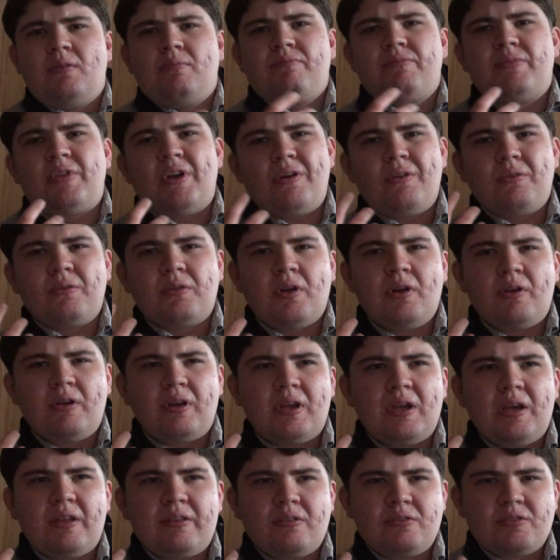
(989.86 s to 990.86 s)
don't go
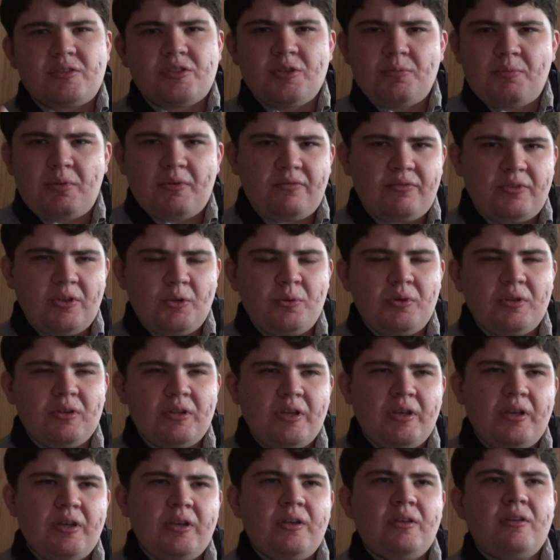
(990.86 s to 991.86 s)
together super
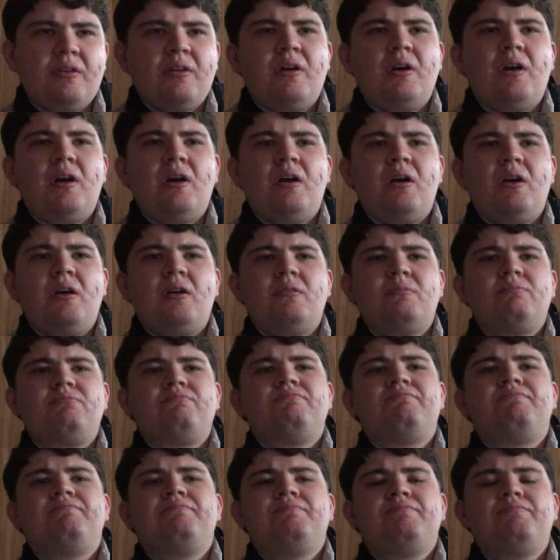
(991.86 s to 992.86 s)
fluently
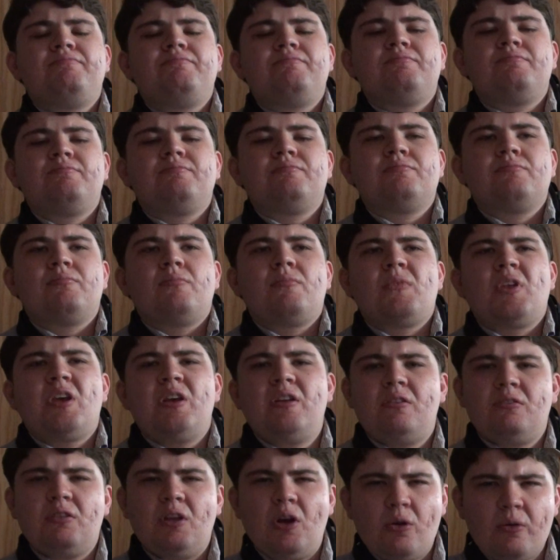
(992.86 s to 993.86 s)
in
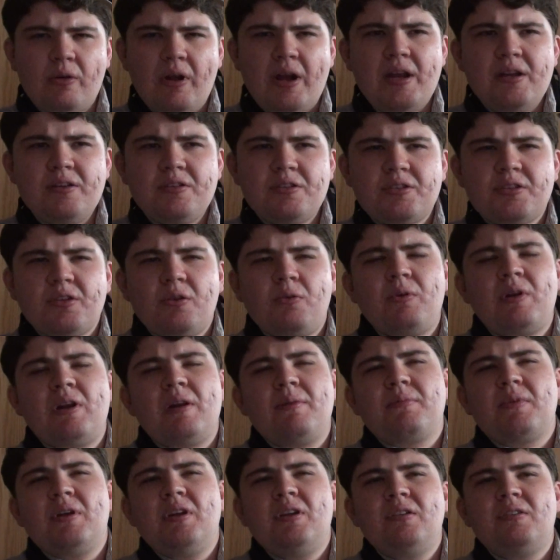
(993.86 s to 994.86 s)
a low range. So what
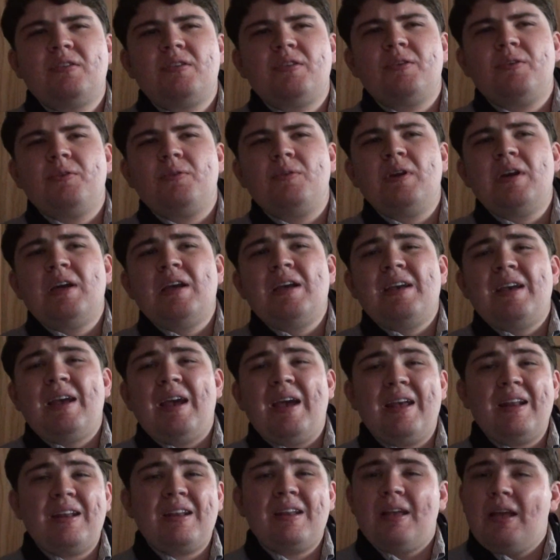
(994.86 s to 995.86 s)
I'm going to do,
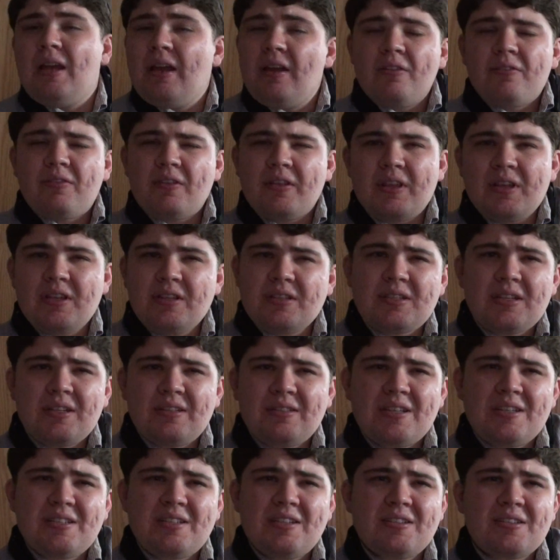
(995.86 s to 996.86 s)
and for this
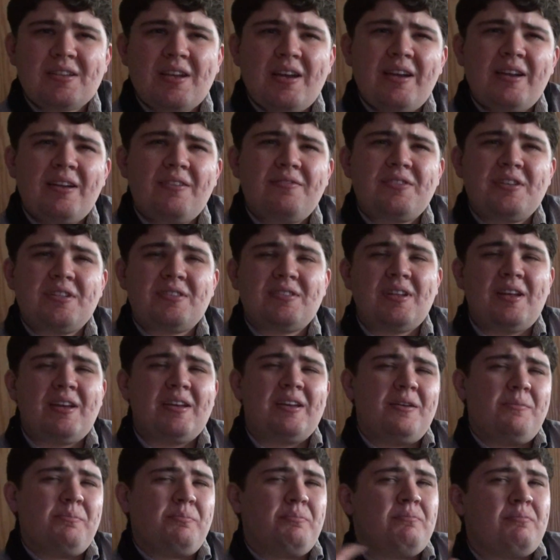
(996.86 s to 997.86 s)
is kind of just like
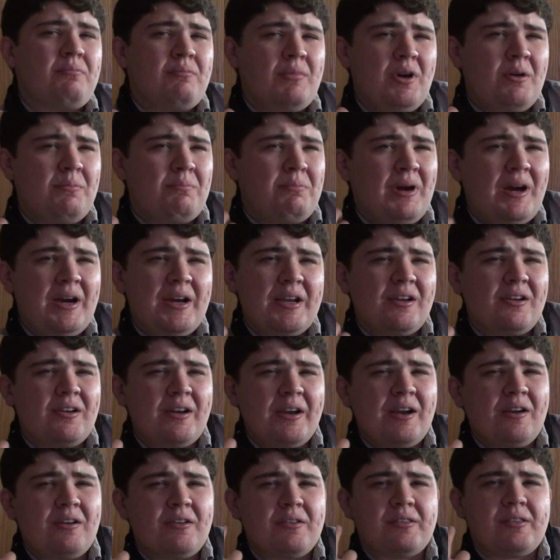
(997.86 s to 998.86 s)
a by your
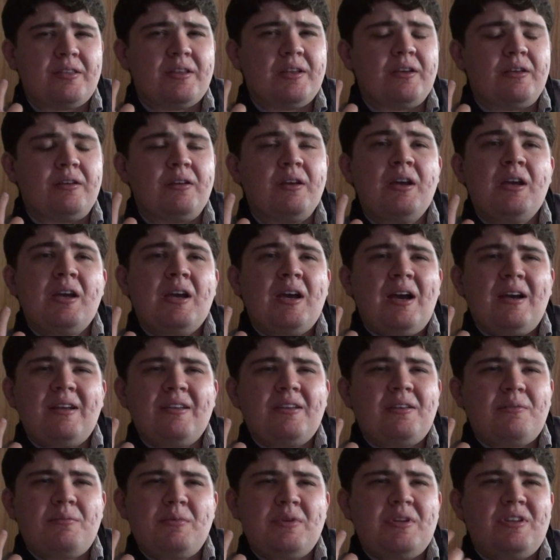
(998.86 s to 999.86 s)
ear thing.
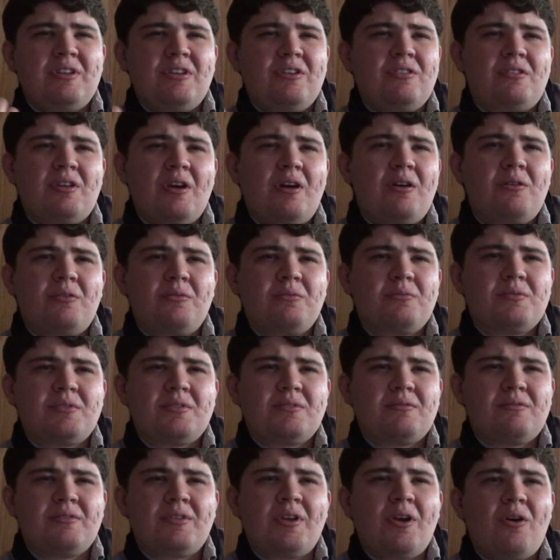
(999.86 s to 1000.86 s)
I mean, you don't
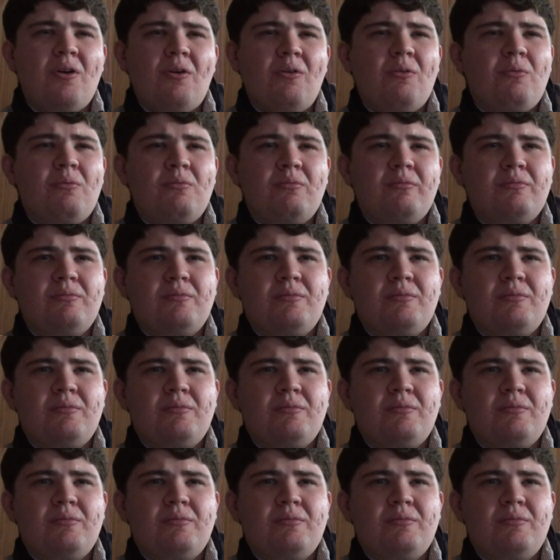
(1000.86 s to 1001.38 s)
know,